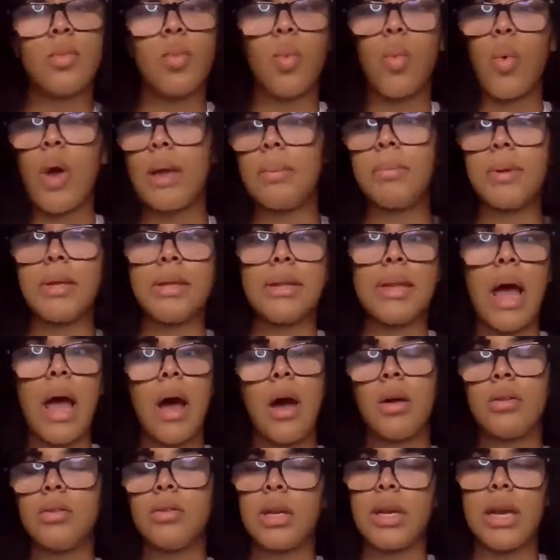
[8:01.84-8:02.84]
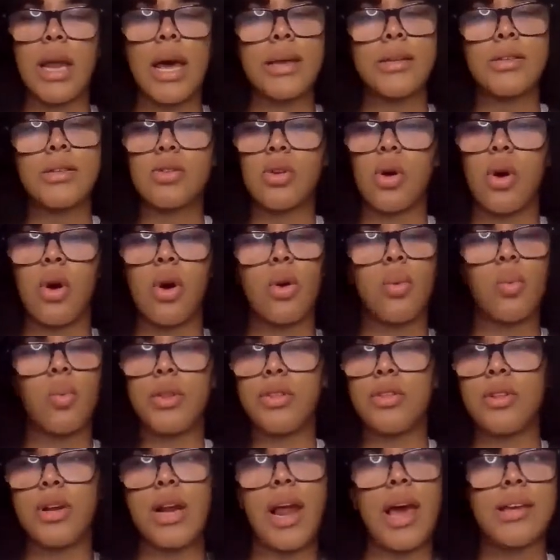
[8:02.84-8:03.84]
wiping down the Lysol
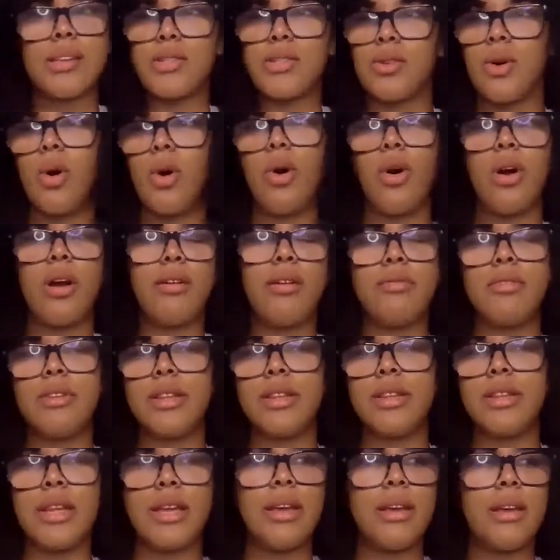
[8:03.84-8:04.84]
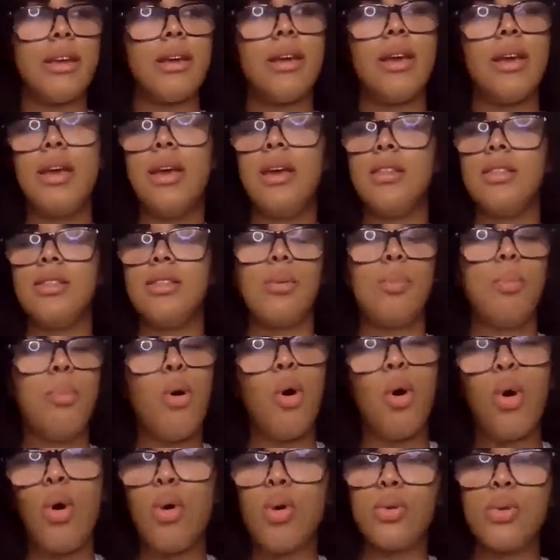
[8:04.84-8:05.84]
with Lysol, everything, the
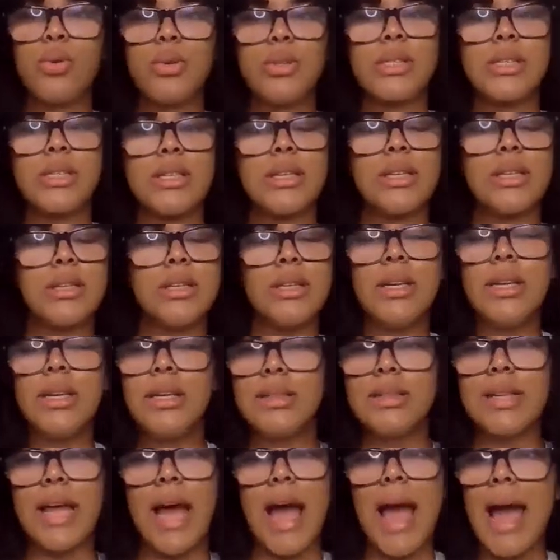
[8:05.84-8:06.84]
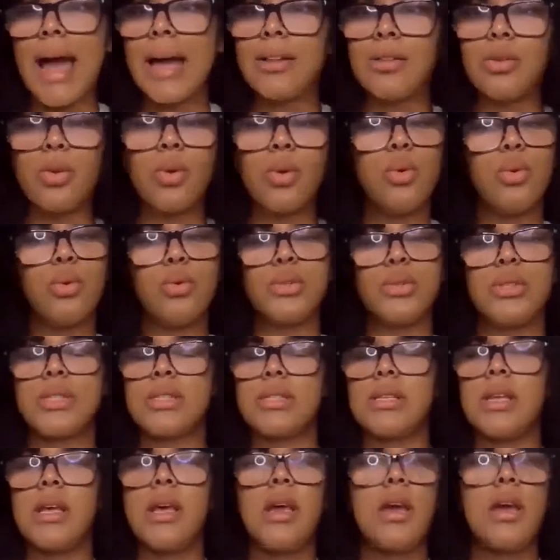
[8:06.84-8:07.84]
poles, the
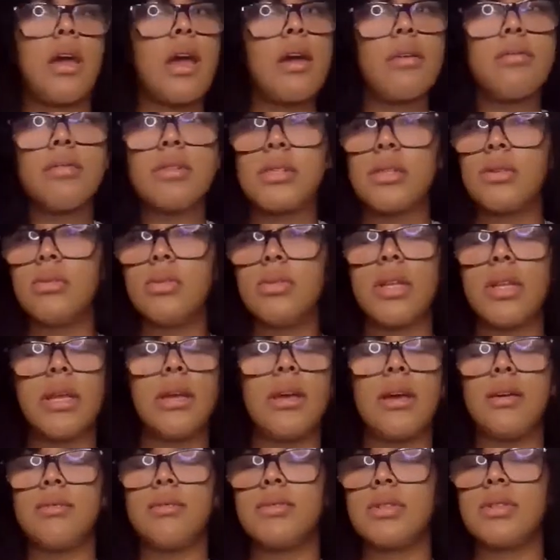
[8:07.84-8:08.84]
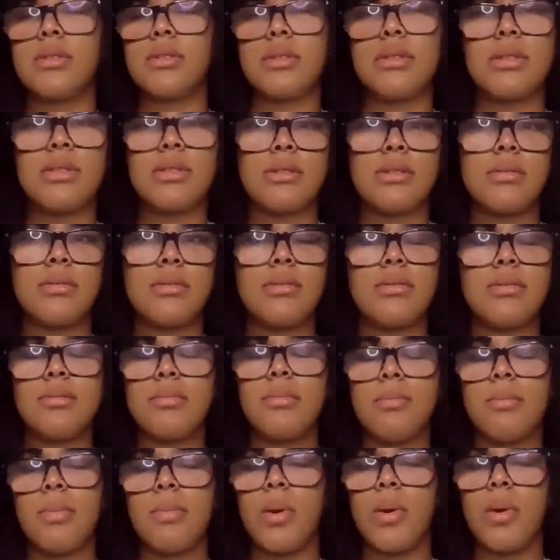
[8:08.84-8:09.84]
handles, every single thing. I've just
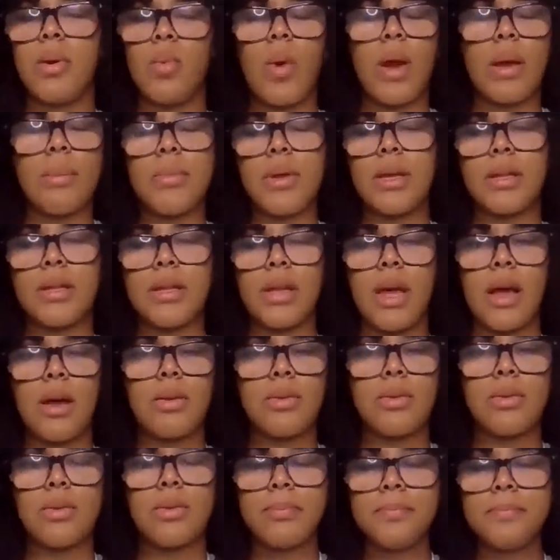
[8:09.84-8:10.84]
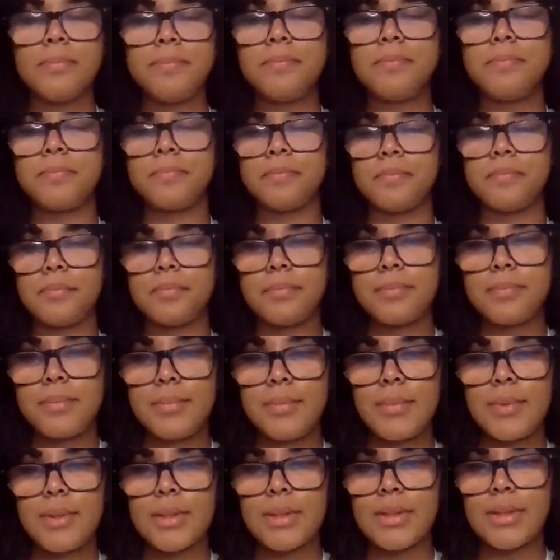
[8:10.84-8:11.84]
been wiping it down.
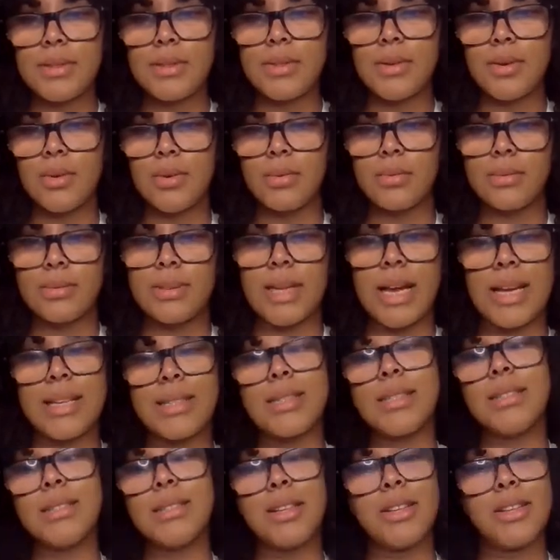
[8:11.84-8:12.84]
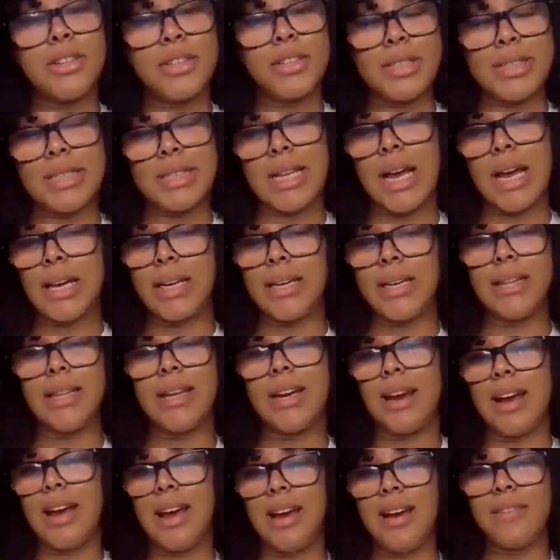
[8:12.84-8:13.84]
So that's another anxiety
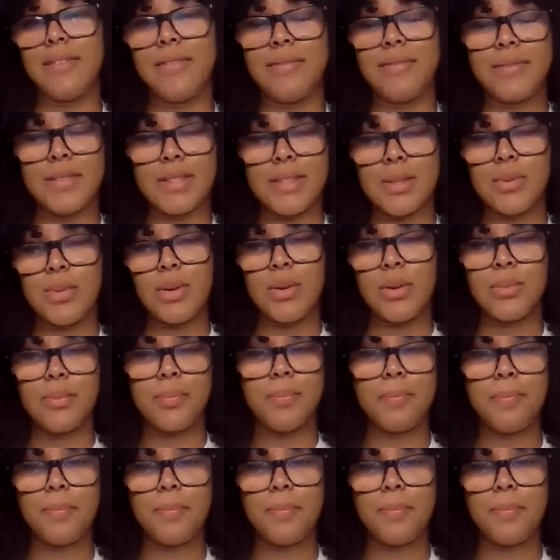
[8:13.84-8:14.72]
that I have. So.